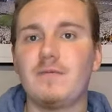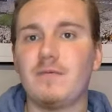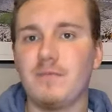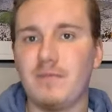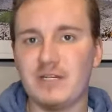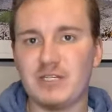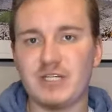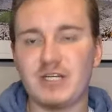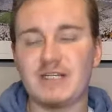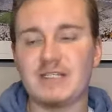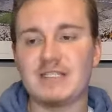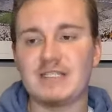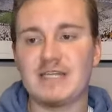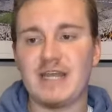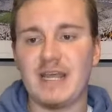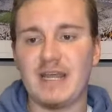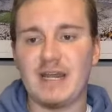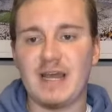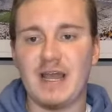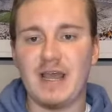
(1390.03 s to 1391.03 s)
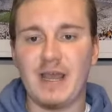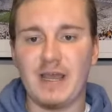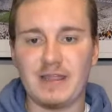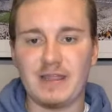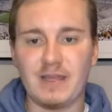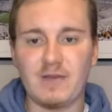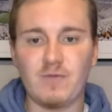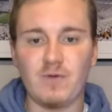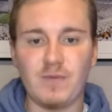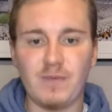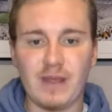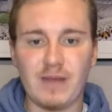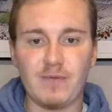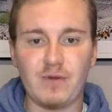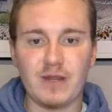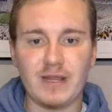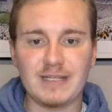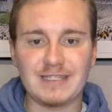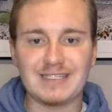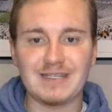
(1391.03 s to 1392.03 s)
Michigan State, I think, will be
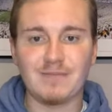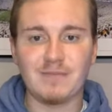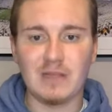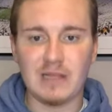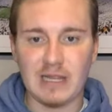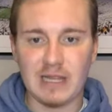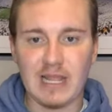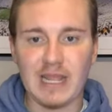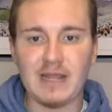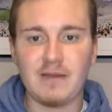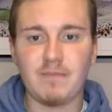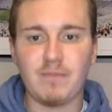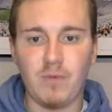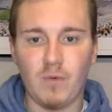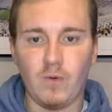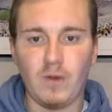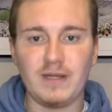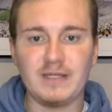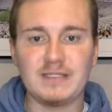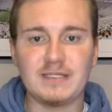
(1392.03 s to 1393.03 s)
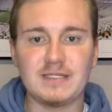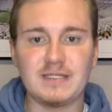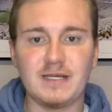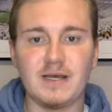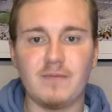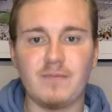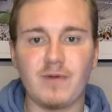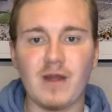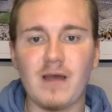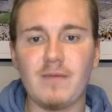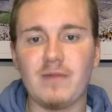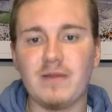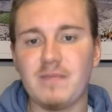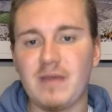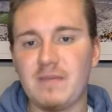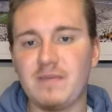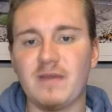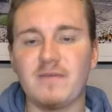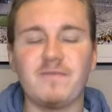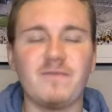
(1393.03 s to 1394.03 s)
able to get some late points, probably
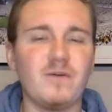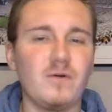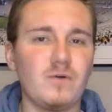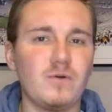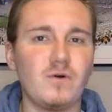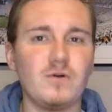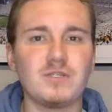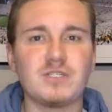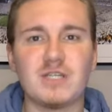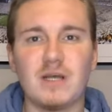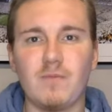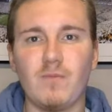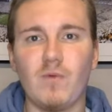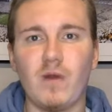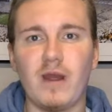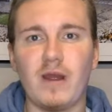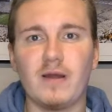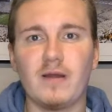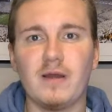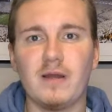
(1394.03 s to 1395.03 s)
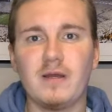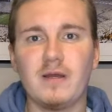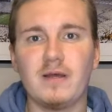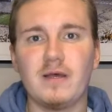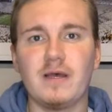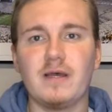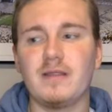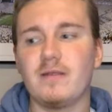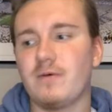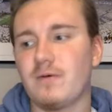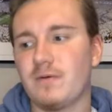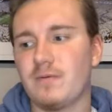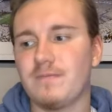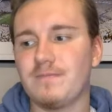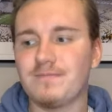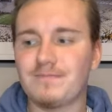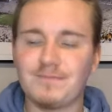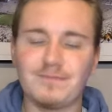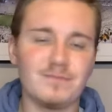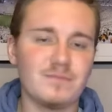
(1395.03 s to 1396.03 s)
maybe a field goal somewhere. They'll
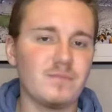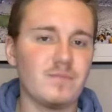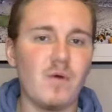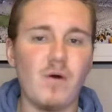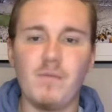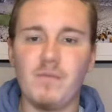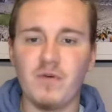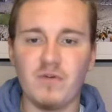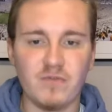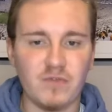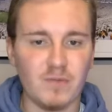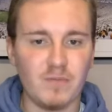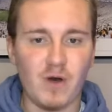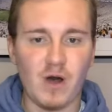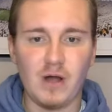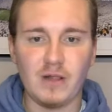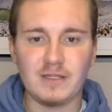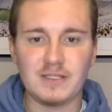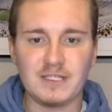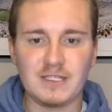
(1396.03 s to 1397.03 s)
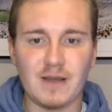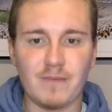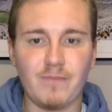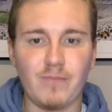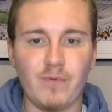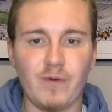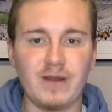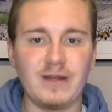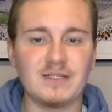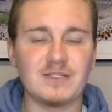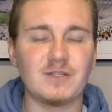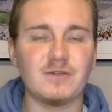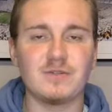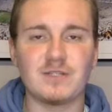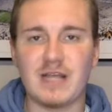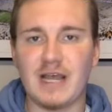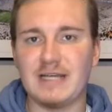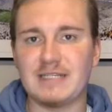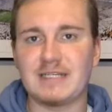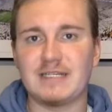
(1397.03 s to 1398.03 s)
move the ball at some point as
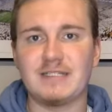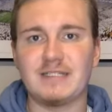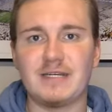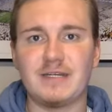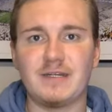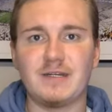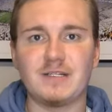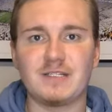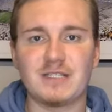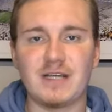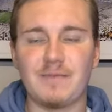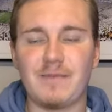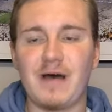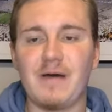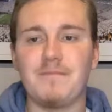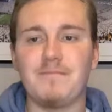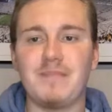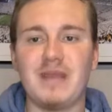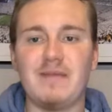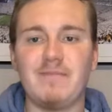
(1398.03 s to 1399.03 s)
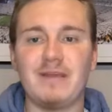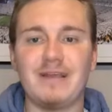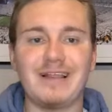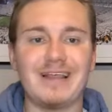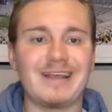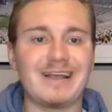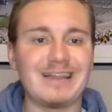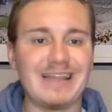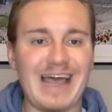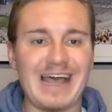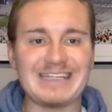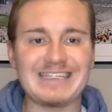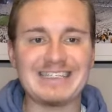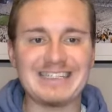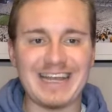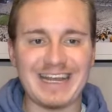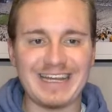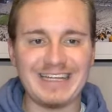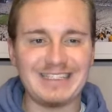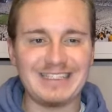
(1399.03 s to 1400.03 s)
those guys continue to sub out, maybe like a
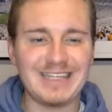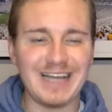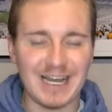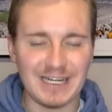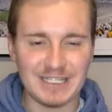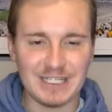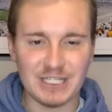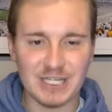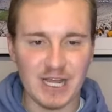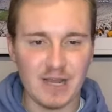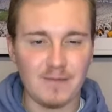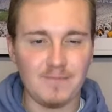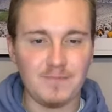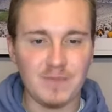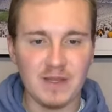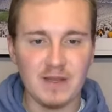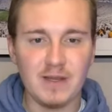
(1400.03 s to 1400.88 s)
last-second touchdown,